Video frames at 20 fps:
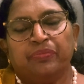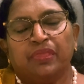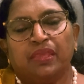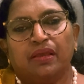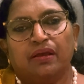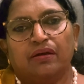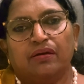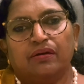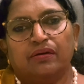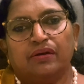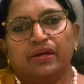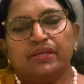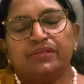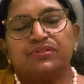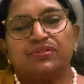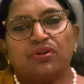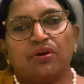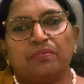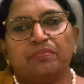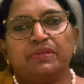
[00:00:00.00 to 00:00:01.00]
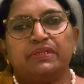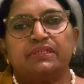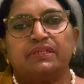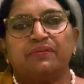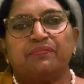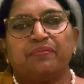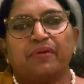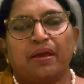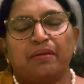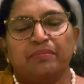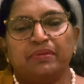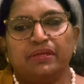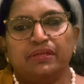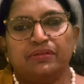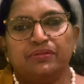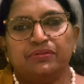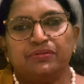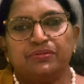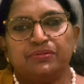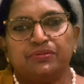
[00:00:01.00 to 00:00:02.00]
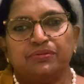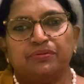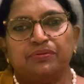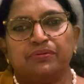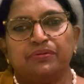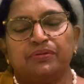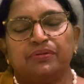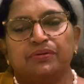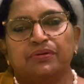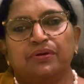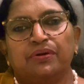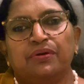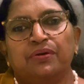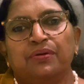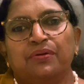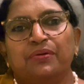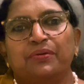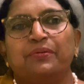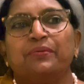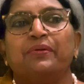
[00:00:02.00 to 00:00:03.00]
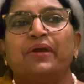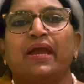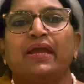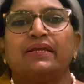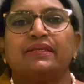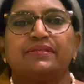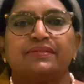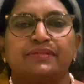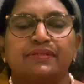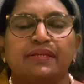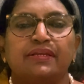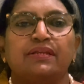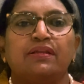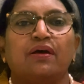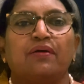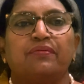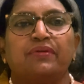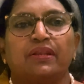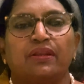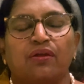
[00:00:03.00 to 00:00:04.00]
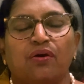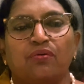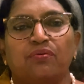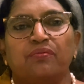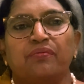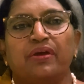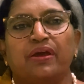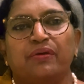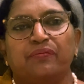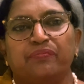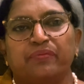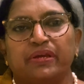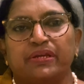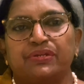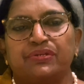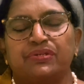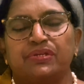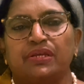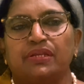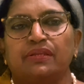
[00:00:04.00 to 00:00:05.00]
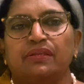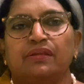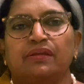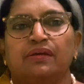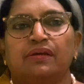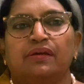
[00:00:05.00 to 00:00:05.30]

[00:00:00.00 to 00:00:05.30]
established a family institute to extend our love, affection